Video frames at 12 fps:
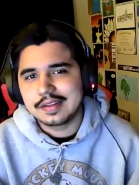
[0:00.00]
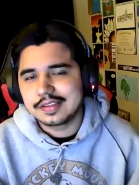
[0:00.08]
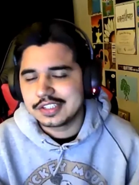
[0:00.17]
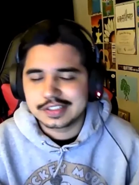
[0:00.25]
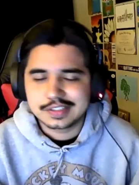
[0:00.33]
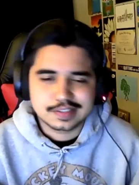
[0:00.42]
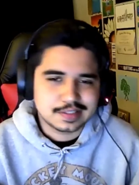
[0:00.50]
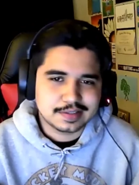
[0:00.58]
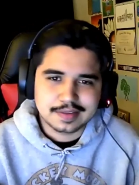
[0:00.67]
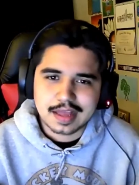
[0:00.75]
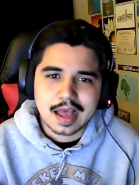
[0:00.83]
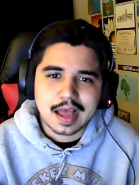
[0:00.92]
just
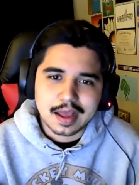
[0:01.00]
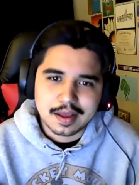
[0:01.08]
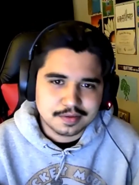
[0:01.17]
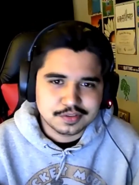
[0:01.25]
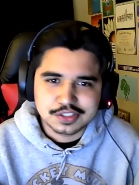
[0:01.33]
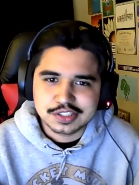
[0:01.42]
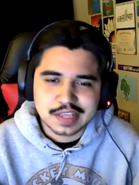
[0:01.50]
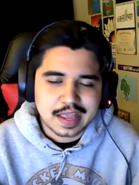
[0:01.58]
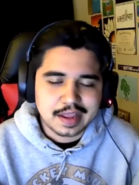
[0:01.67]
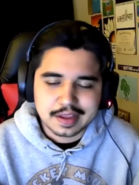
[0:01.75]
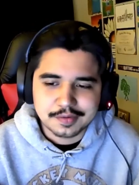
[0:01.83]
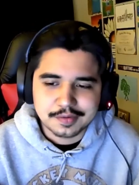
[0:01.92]

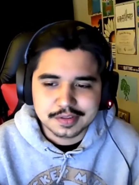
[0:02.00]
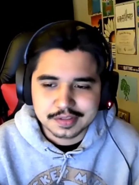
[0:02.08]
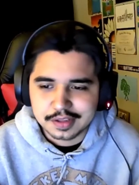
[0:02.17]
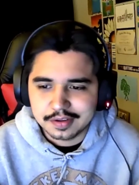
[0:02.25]
hang in with.